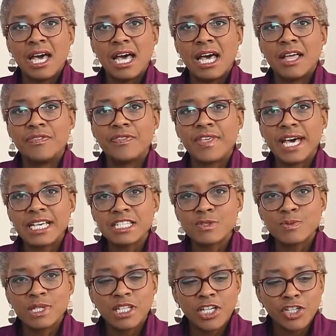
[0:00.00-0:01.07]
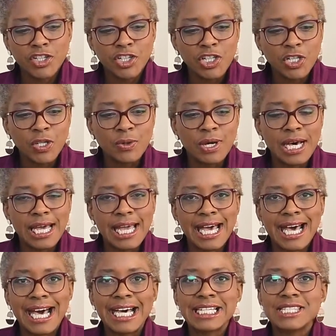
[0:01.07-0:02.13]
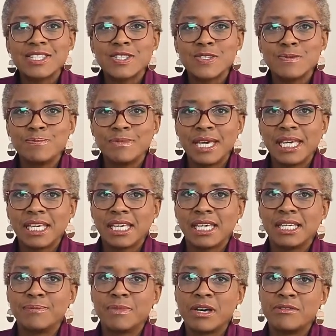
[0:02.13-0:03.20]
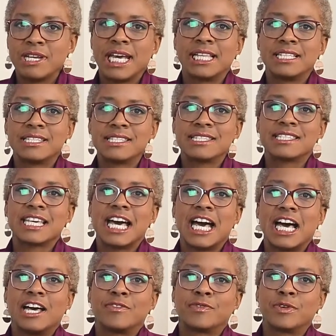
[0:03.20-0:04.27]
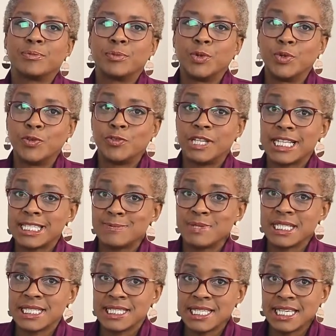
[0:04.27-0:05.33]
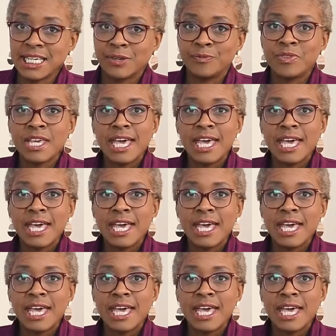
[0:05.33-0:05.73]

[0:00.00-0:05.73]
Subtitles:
And that's when I knew I had to make it my reality to have more flexibility